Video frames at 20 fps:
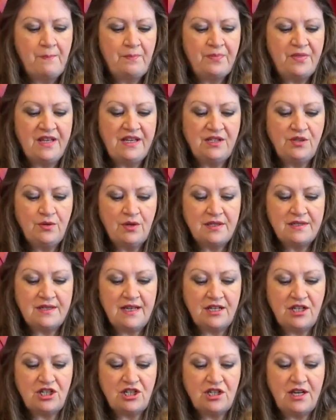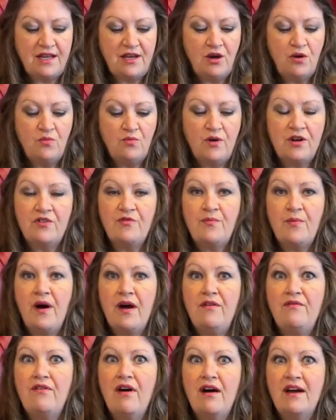This one's actually on one of my
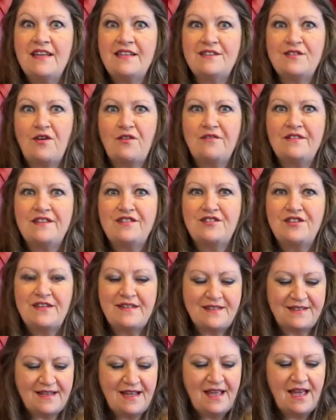rice oranges,